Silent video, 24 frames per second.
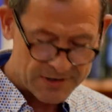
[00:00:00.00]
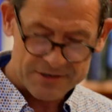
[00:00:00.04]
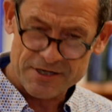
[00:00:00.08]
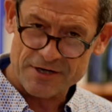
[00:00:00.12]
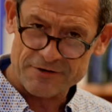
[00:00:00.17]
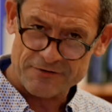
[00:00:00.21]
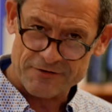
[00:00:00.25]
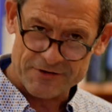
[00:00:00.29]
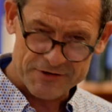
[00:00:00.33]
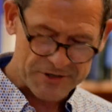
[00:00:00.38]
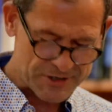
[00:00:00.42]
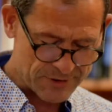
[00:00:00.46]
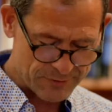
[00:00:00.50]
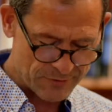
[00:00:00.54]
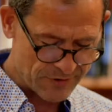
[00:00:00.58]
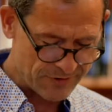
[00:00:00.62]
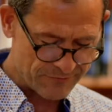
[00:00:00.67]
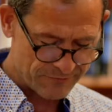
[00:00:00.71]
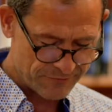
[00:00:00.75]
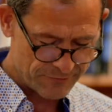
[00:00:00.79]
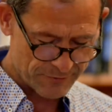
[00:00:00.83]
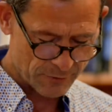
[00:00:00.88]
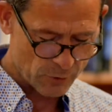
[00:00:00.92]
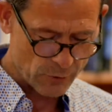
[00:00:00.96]
None of this are
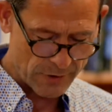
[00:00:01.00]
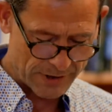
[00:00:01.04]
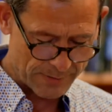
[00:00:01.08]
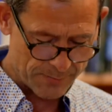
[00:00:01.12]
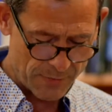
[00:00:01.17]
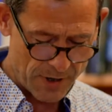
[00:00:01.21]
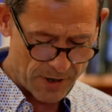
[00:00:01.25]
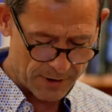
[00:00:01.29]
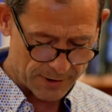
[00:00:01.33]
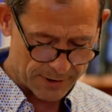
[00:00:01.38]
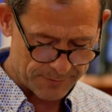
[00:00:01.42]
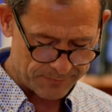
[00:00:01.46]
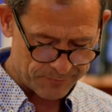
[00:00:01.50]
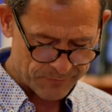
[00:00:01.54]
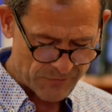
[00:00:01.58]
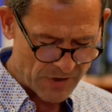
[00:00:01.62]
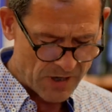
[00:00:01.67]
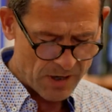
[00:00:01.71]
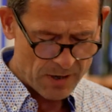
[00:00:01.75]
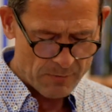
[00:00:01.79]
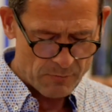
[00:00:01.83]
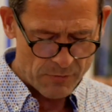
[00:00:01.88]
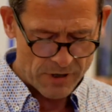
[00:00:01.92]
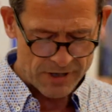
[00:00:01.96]
in for a quick buck.
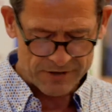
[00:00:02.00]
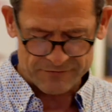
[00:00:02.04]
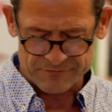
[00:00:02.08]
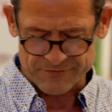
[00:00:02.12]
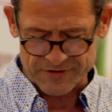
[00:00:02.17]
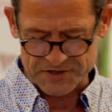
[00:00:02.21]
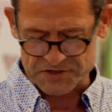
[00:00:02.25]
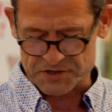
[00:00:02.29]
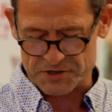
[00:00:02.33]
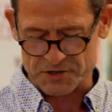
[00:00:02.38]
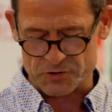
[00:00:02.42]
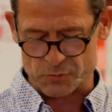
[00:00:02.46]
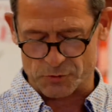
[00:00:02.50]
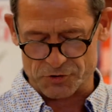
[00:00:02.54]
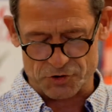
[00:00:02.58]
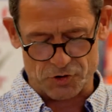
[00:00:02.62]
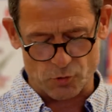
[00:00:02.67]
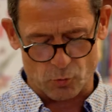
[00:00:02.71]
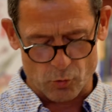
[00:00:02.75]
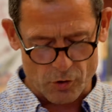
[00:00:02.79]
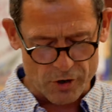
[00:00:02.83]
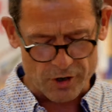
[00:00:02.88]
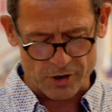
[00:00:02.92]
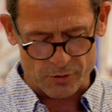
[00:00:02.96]
My investors want
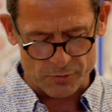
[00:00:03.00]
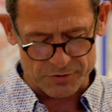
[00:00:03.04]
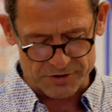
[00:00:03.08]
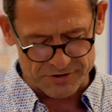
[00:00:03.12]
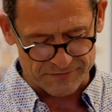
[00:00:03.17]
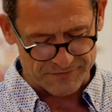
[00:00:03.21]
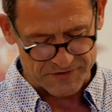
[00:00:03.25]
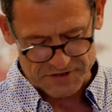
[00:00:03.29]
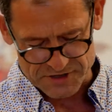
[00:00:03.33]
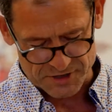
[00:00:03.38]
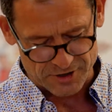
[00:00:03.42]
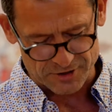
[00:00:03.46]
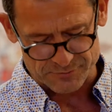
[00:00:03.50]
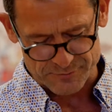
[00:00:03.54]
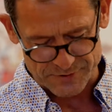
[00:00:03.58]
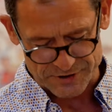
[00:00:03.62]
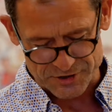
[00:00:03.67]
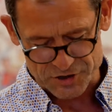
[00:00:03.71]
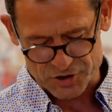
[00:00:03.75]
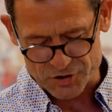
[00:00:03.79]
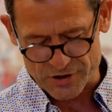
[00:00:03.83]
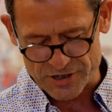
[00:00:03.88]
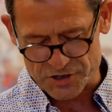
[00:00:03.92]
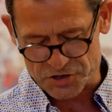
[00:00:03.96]
to work with the Visco
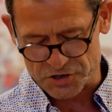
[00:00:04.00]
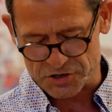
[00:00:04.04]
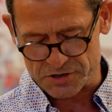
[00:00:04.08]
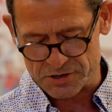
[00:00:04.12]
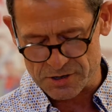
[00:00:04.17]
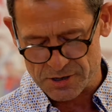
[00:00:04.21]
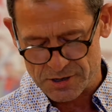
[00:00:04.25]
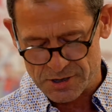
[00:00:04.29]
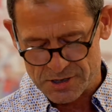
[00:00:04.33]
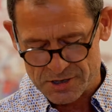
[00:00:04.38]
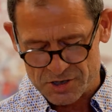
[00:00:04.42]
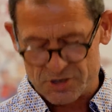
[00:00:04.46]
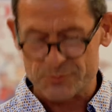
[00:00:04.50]
administration